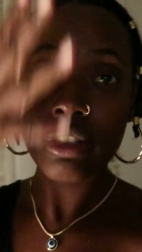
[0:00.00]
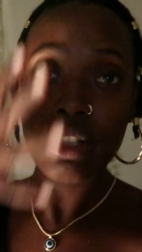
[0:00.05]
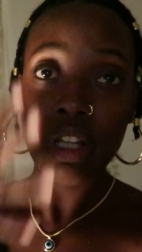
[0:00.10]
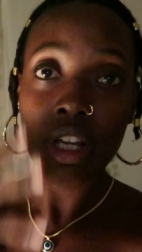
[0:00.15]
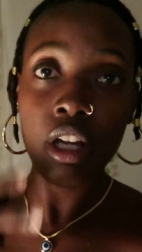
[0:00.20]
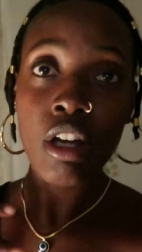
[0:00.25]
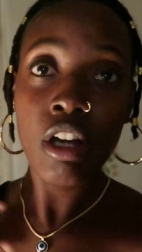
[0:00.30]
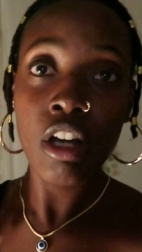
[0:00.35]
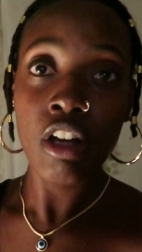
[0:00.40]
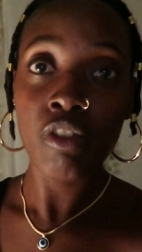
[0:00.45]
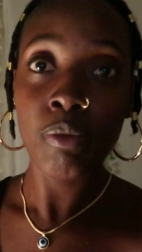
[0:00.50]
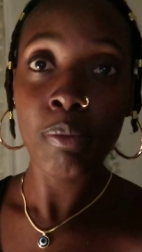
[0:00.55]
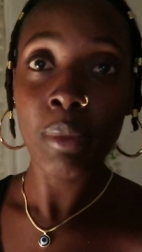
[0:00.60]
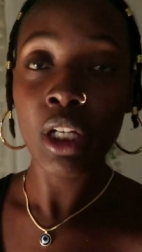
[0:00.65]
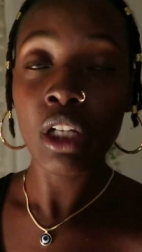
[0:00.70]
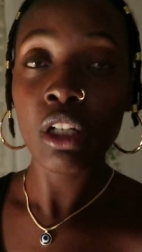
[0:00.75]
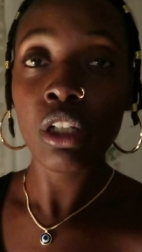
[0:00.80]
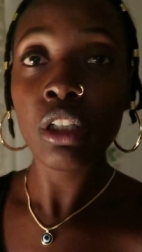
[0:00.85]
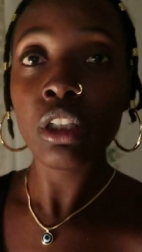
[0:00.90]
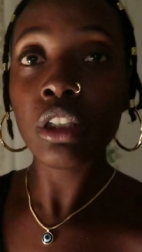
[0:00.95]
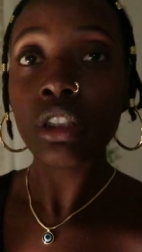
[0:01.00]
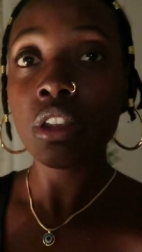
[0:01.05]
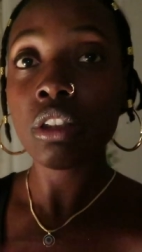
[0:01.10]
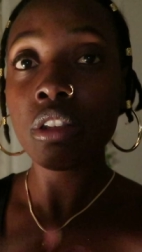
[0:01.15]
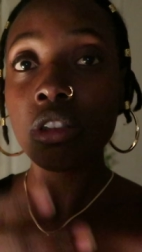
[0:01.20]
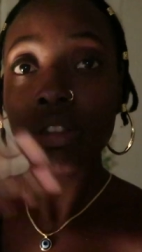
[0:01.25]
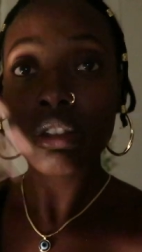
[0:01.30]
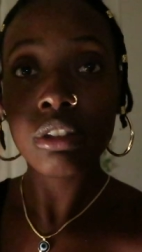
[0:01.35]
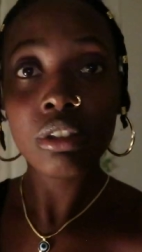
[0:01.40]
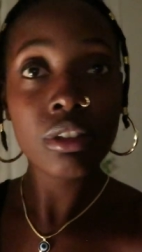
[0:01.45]
take off my
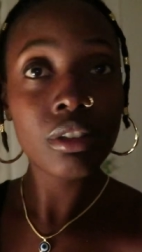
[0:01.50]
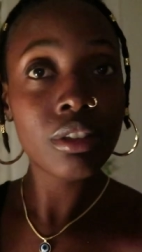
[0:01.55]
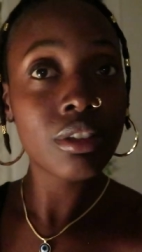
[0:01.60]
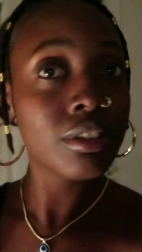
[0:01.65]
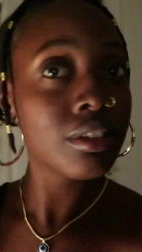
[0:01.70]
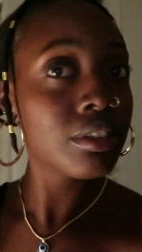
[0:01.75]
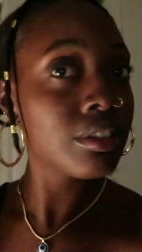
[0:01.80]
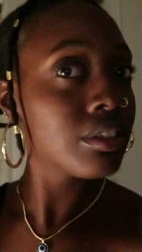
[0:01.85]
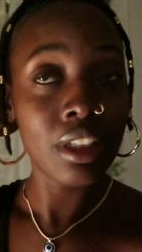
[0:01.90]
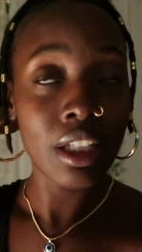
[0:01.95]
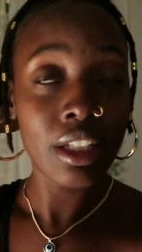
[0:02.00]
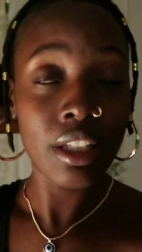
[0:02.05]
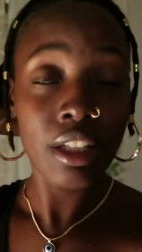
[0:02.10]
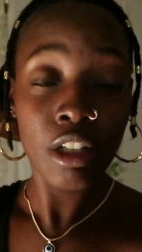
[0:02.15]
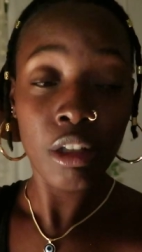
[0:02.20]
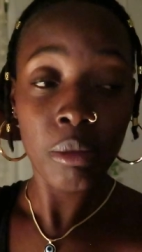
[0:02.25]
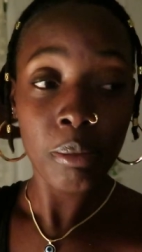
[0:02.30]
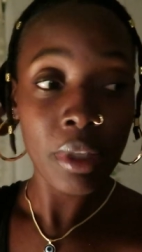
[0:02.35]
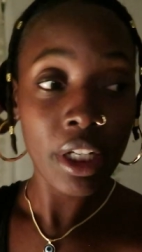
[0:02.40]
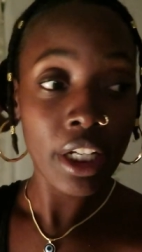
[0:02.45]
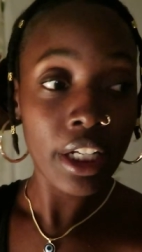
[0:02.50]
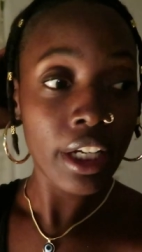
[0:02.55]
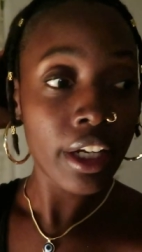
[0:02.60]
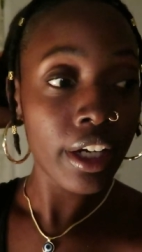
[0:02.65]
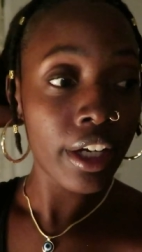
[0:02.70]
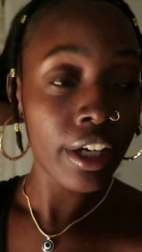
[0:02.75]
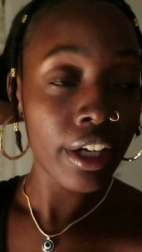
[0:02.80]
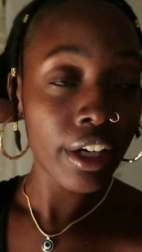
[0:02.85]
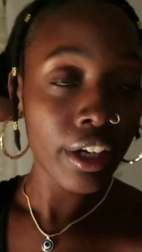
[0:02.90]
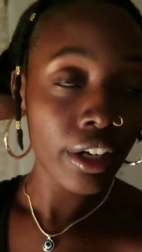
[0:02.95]
clothes let down my
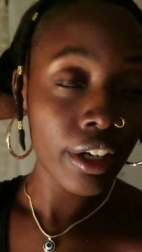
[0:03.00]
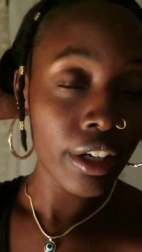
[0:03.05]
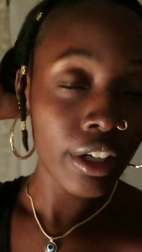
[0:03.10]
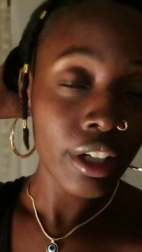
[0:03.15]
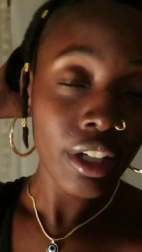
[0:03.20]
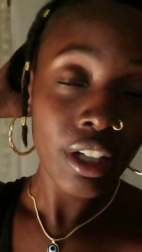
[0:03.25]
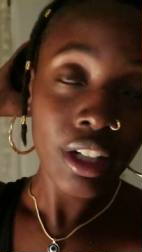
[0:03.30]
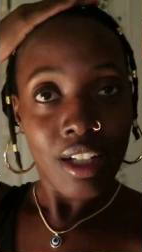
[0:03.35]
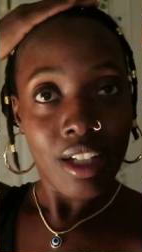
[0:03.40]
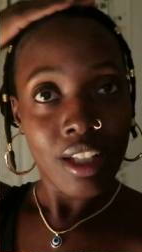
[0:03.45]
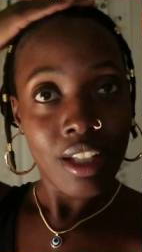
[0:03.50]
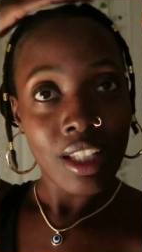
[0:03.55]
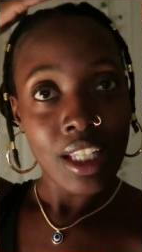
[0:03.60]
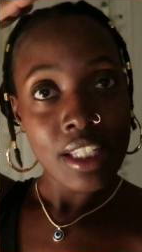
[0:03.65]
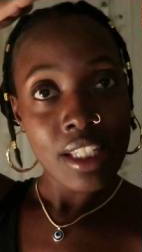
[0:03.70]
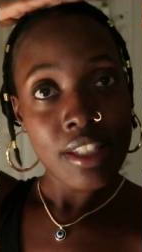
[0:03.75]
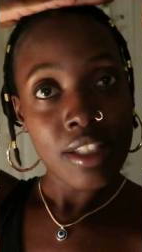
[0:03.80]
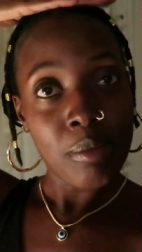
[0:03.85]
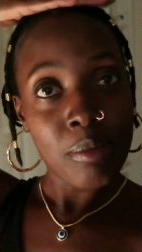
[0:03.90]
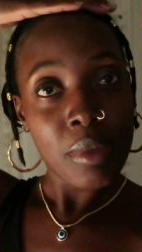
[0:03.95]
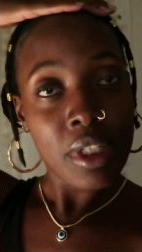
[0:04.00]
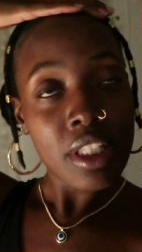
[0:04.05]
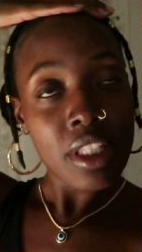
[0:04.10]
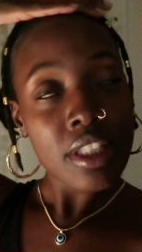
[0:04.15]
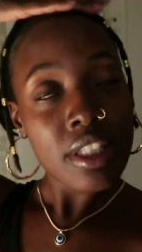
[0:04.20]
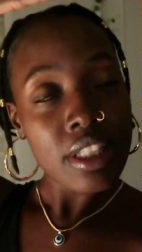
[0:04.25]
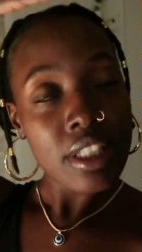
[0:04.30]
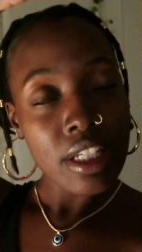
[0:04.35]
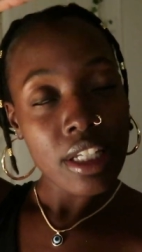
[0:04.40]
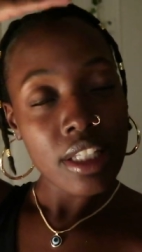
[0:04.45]
hair light some
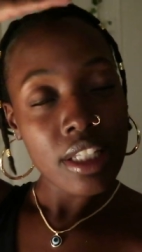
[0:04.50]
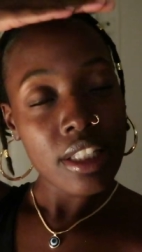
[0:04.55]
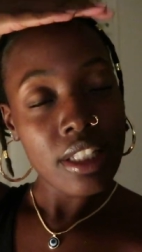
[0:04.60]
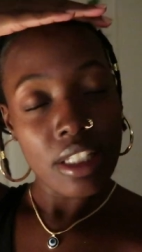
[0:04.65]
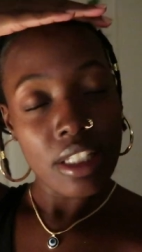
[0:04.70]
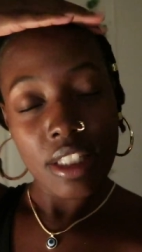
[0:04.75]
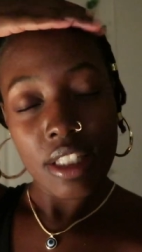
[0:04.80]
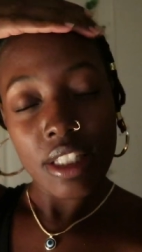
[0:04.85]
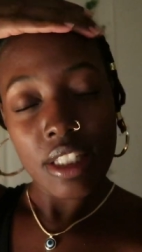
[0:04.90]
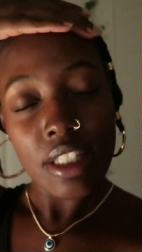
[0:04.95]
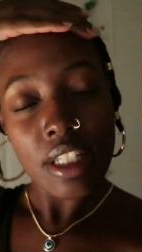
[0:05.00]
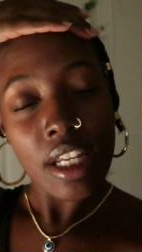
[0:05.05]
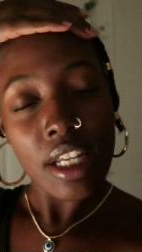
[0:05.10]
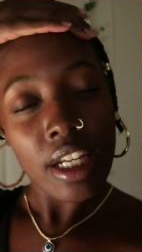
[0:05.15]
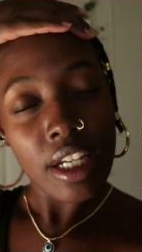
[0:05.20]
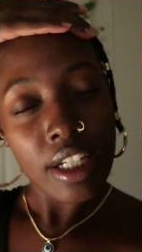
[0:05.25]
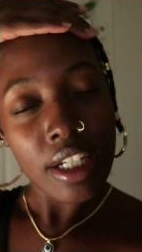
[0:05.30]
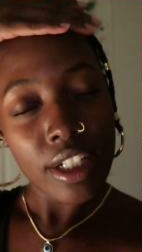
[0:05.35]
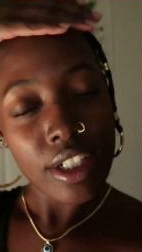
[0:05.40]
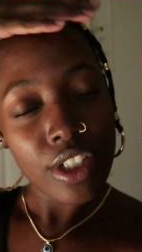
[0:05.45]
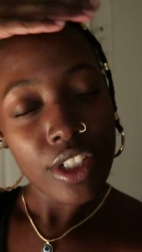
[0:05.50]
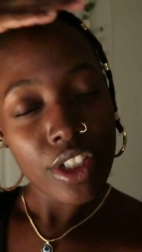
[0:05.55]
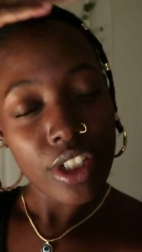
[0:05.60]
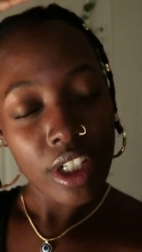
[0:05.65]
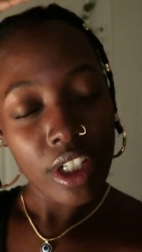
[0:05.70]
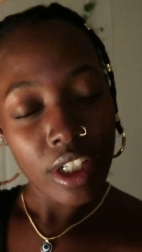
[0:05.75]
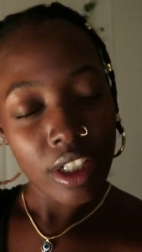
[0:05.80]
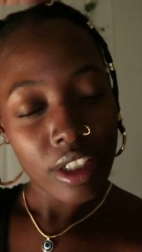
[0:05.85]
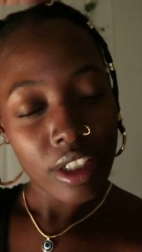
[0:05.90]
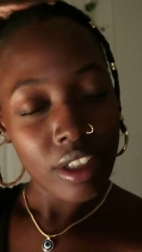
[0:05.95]
incense and
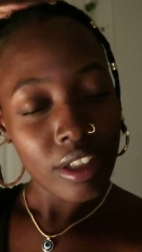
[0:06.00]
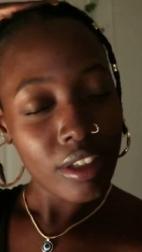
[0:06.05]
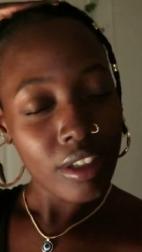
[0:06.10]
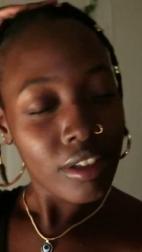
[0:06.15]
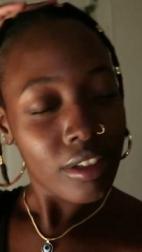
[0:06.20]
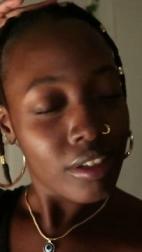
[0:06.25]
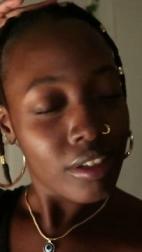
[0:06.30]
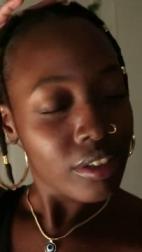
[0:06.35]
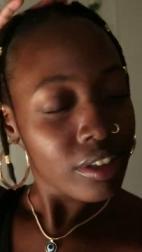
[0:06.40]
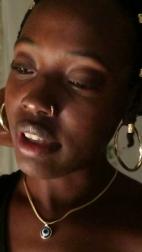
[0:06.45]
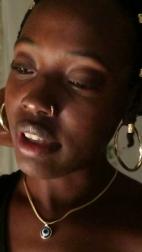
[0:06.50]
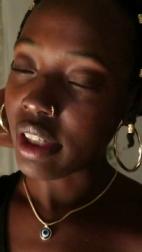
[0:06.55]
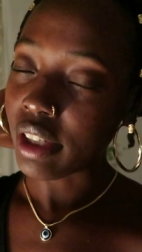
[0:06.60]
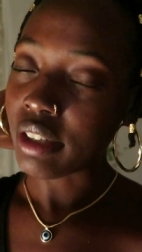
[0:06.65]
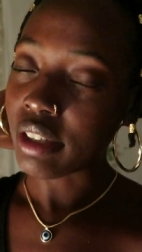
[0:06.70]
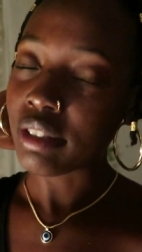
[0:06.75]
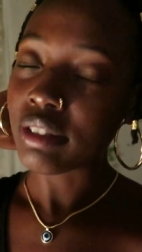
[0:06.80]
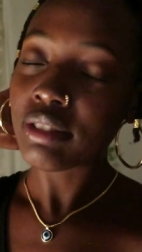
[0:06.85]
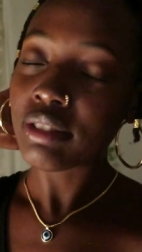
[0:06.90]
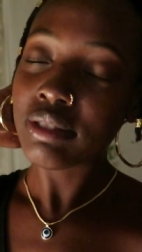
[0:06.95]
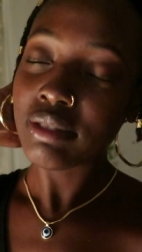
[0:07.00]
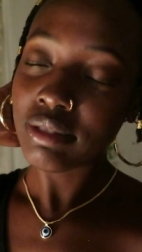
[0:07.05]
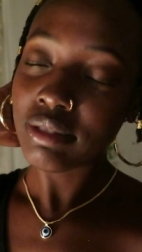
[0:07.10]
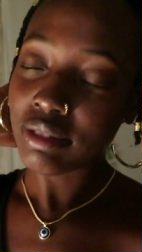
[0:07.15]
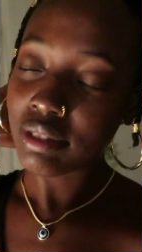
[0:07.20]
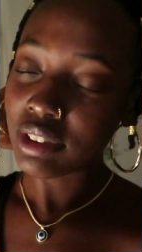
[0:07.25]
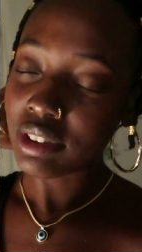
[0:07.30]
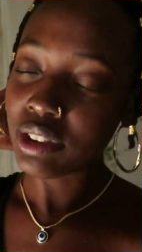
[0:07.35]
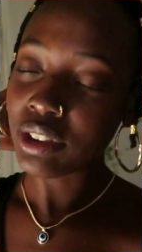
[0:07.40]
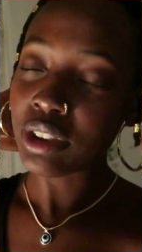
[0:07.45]
sage and yeah
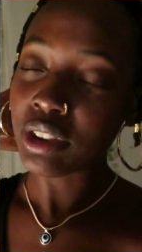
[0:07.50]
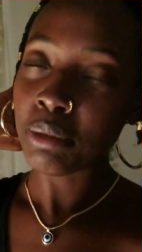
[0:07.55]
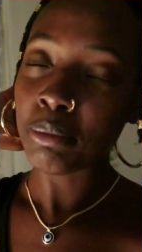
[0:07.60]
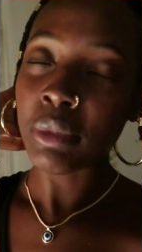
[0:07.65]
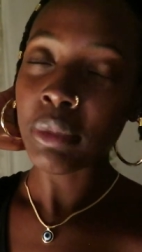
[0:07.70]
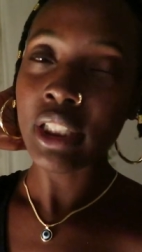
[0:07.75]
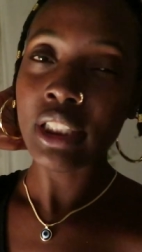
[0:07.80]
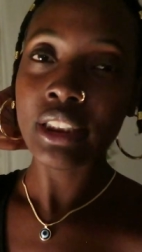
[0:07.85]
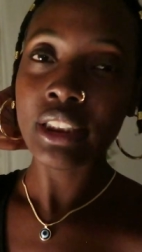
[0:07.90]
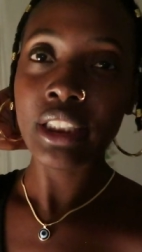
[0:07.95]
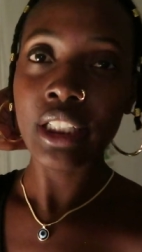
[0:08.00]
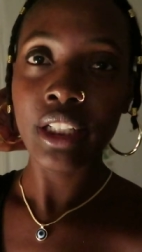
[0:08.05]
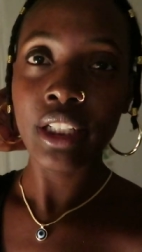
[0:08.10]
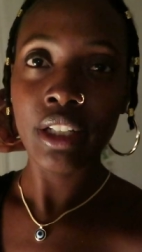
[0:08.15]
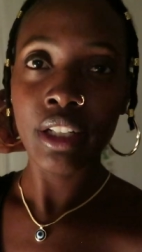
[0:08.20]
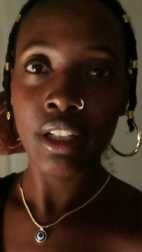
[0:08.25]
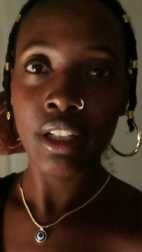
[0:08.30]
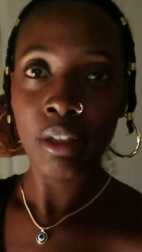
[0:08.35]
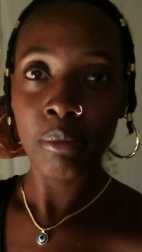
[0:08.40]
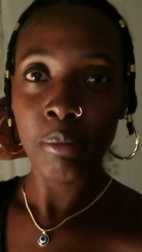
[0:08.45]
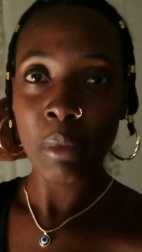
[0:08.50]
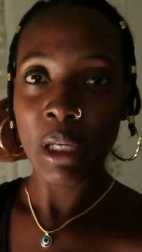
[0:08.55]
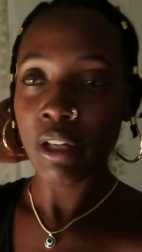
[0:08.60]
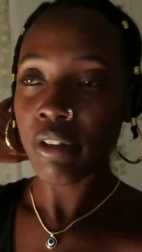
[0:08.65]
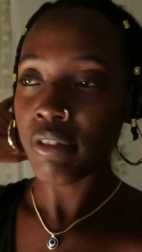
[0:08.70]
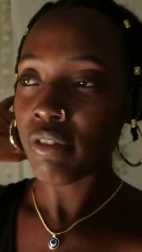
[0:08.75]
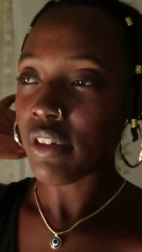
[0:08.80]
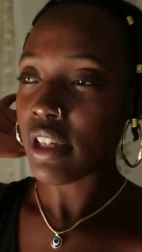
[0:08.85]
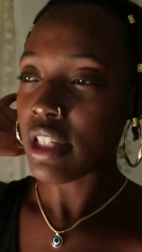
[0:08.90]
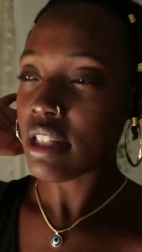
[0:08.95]
do some meditating and
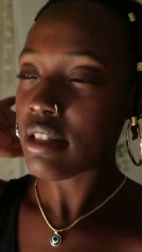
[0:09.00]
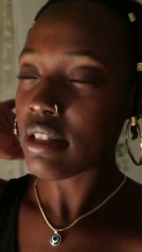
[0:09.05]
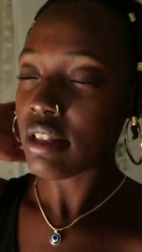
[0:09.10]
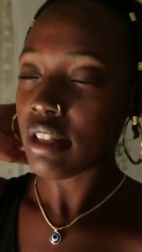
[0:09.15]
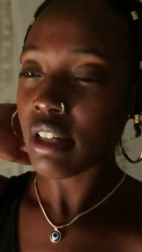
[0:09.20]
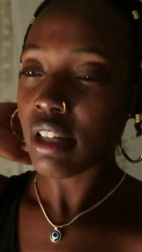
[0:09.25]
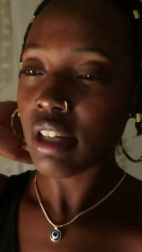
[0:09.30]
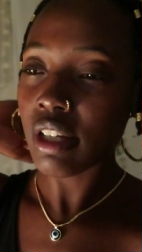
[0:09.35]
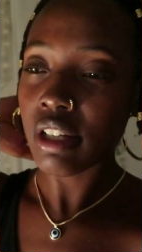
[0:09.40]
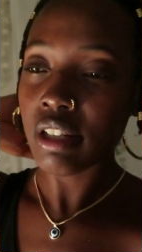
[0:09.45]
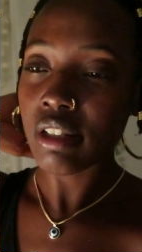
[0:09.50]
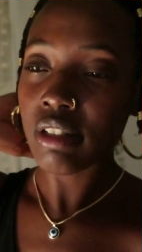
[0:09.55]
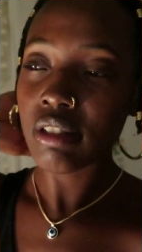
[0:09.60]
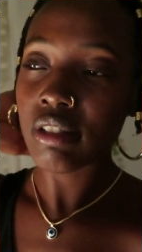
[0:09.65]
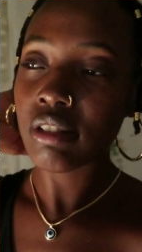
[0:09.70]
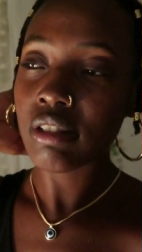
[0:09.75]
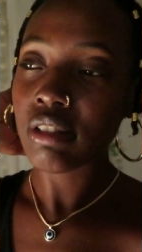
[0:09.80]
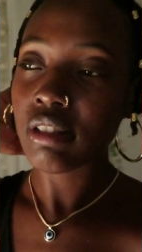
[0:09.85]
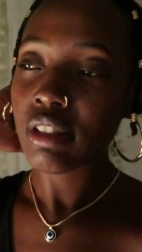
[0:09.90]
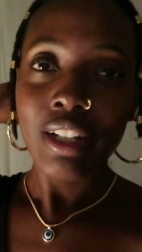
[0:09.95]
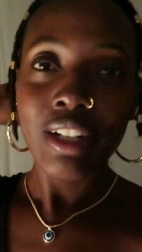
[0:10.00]
manifesting and